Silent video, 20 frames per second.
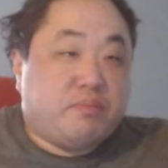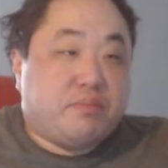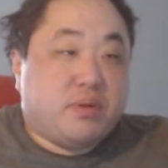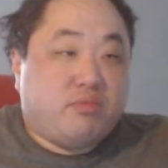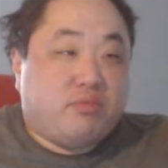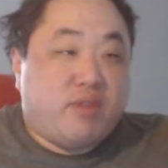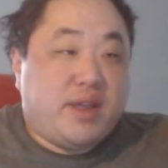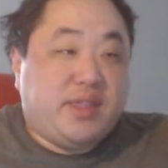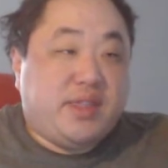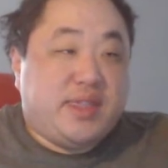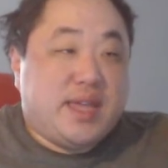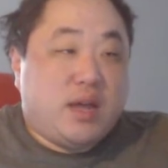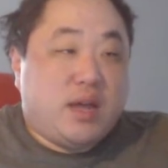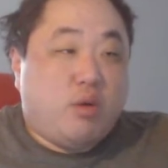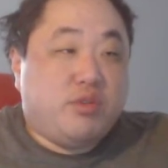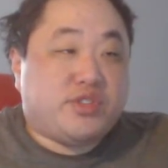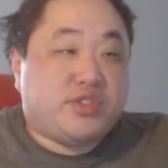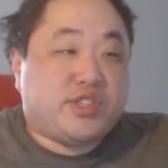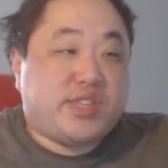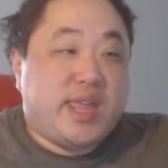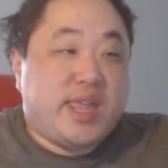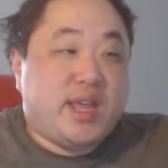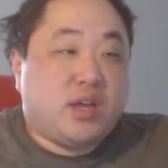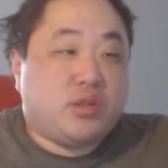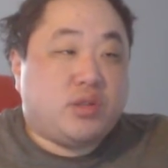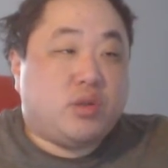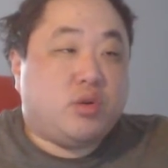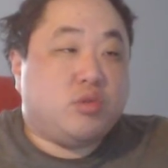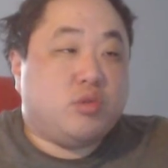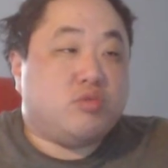But right now, it's staying
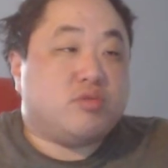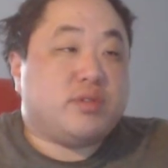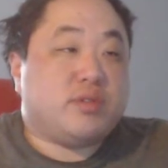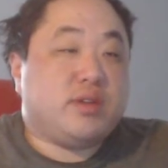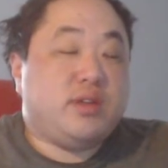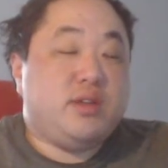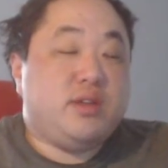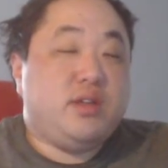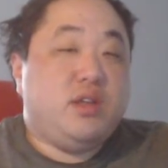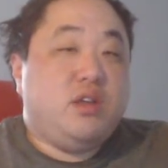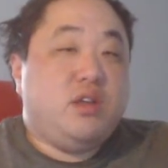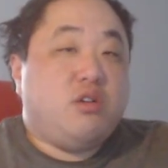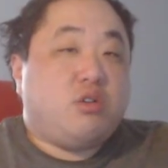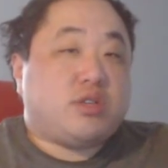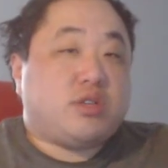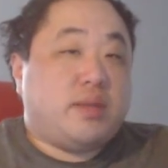on hold because